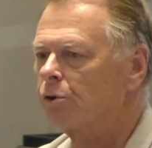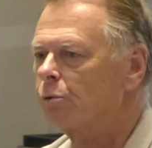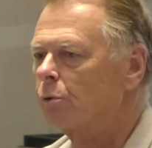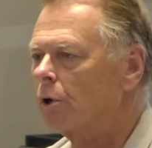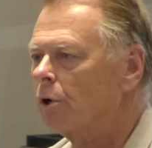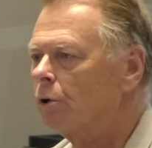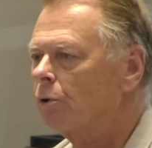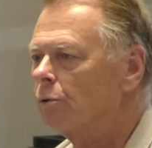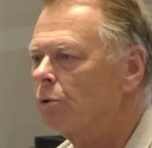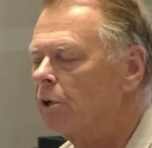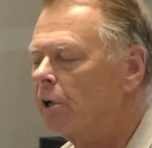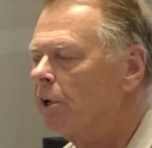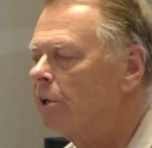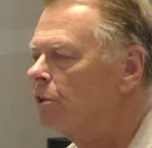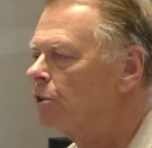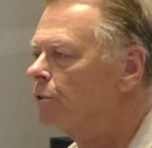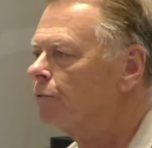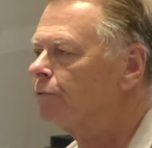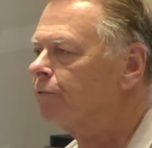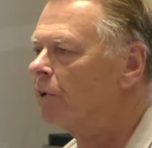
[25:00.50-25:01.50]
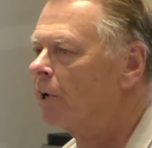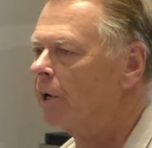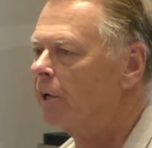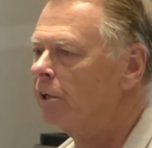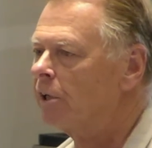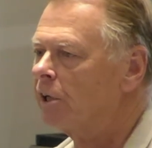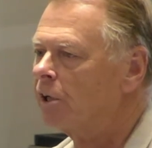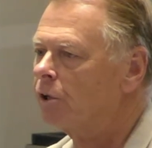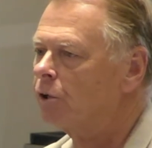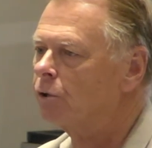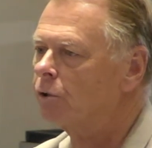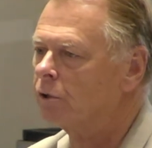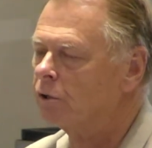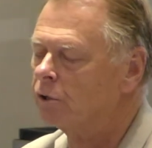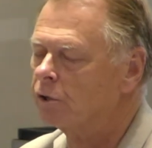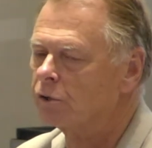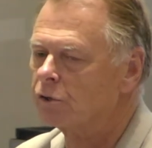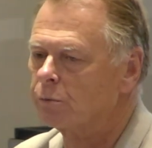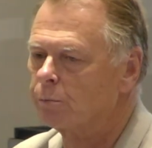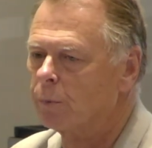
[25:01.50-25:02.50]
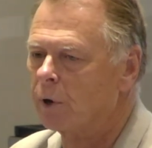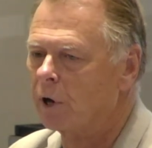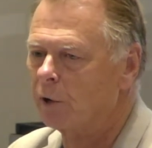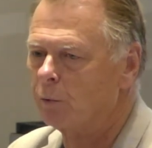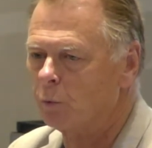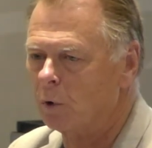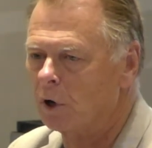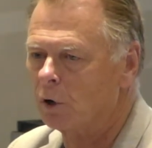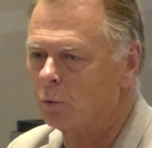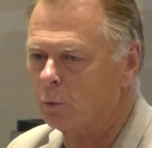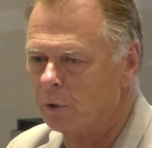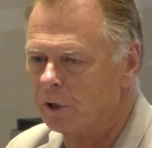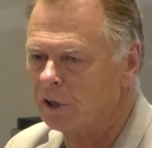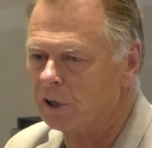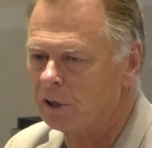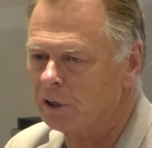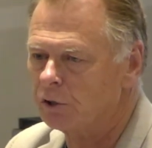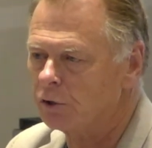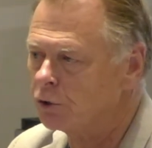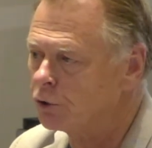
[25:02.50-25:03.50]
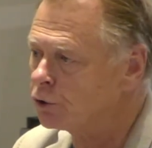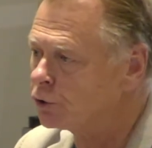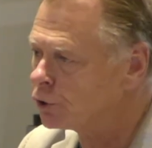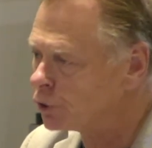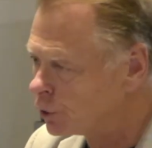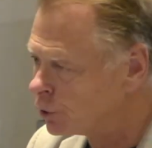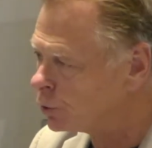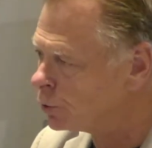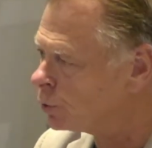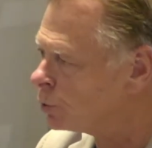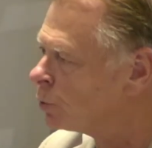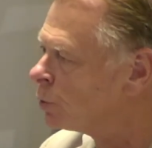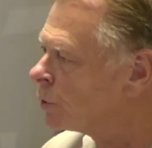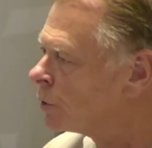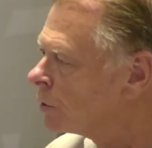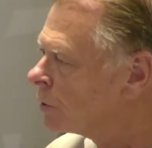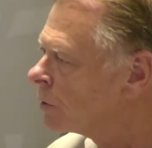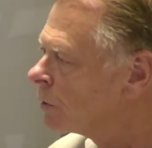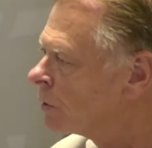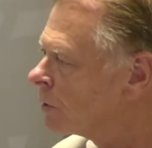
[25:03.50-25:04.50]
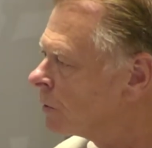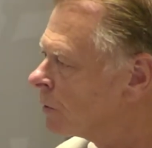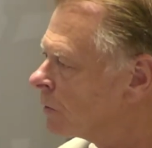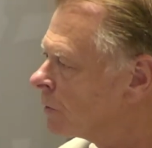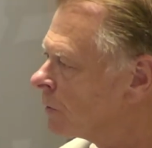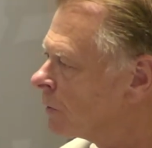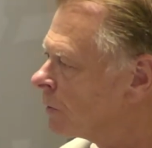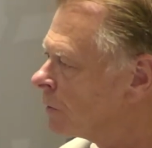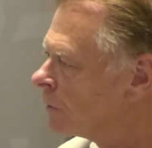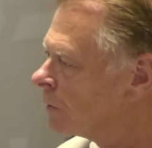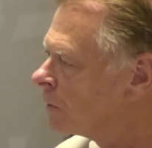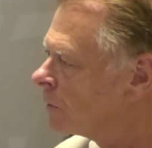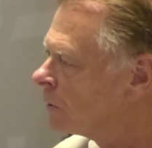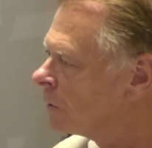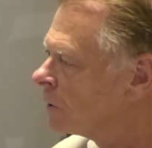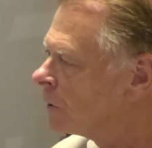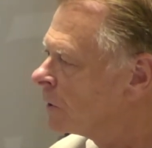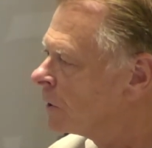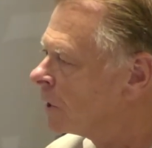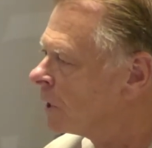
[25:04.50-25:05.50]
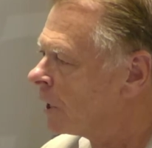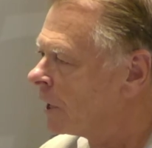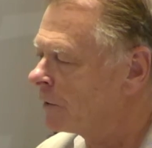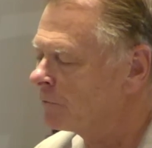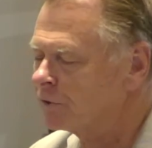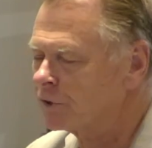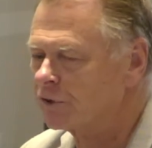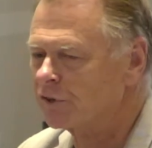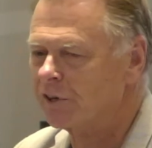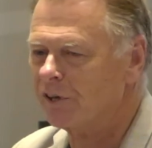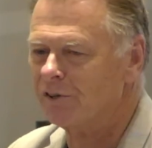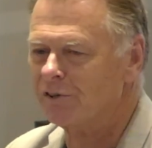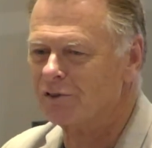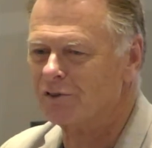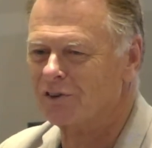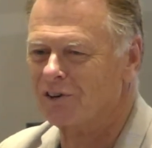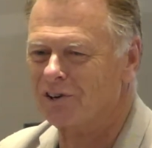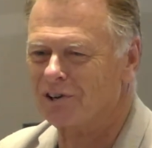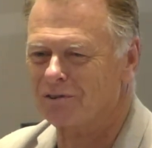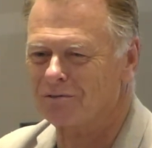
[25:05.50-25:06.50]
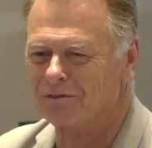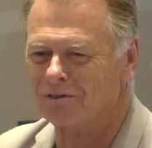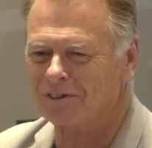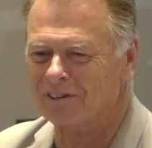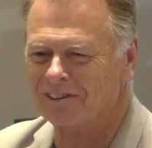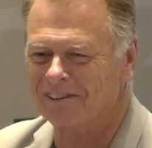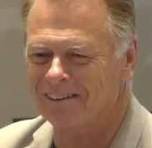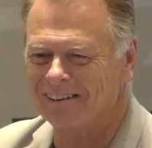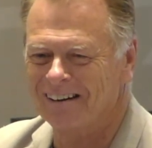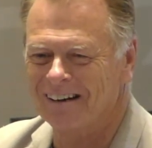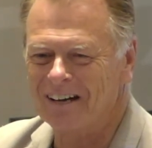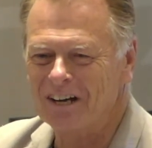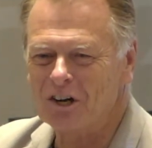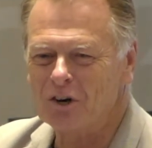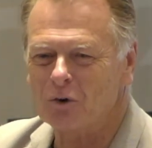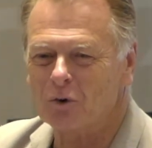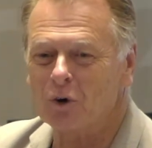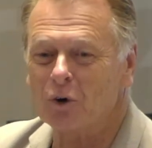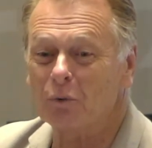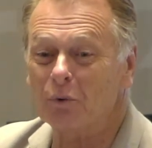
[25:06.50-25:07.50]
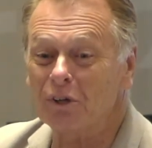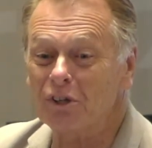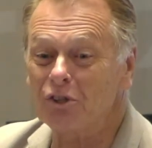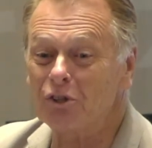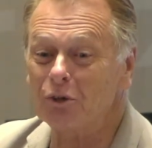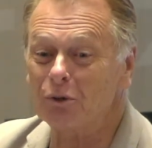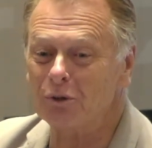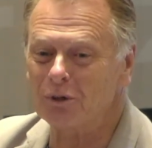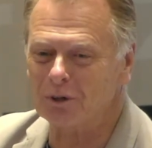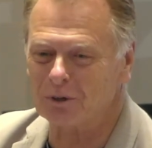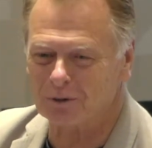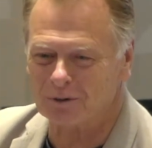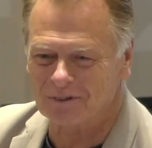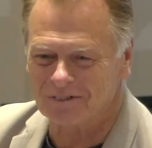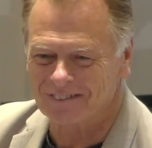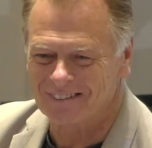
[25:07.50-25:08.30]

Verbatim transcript: road and defining goodness by what we do, I have to say this carefully, what we do do.